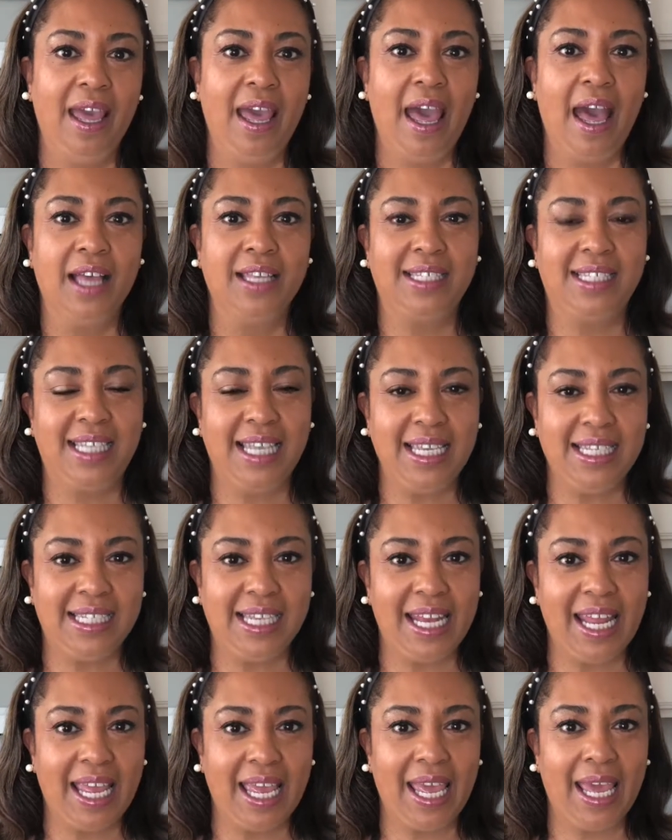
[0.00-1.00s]

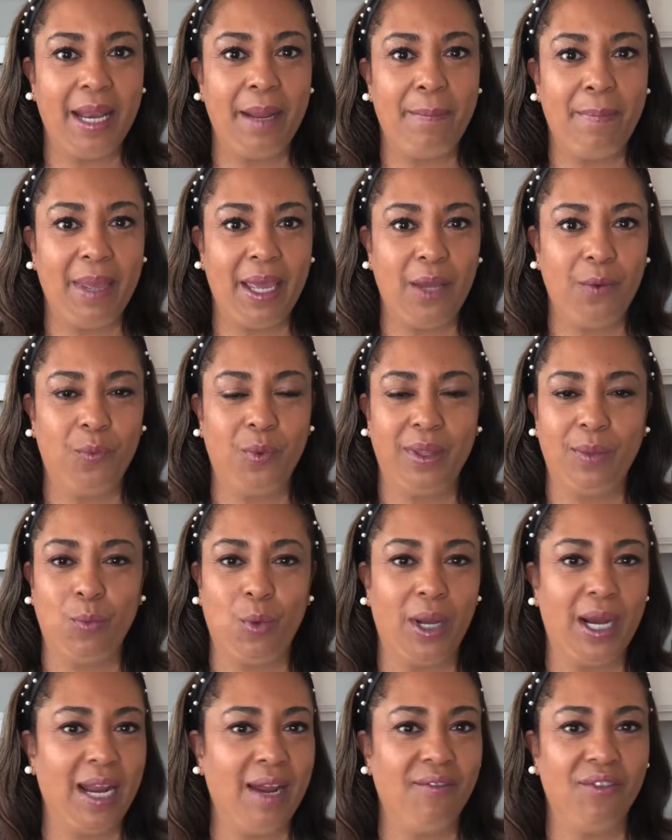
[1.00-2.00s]
seasoning it a bit with
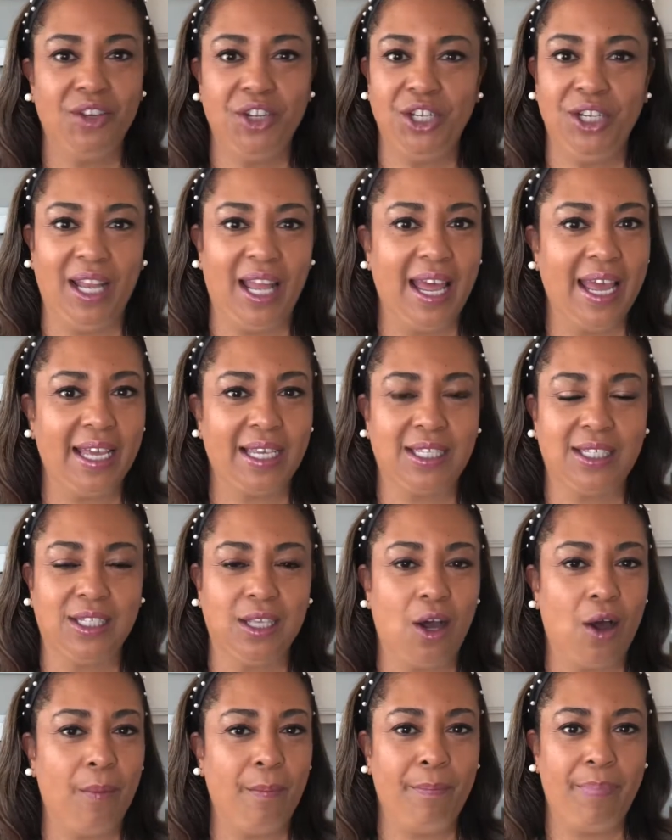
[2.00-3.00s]
whatever you like,
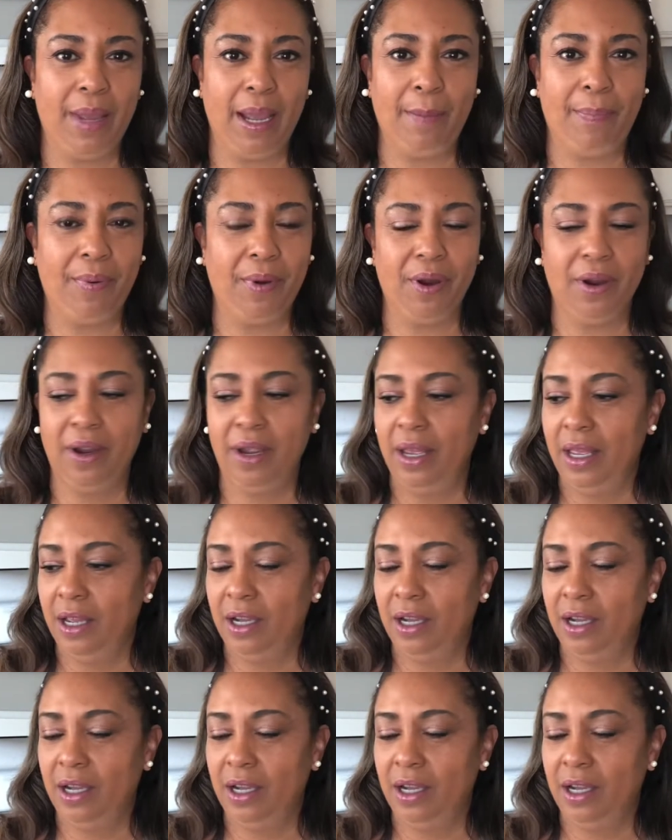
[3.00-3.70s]
salt and pepper,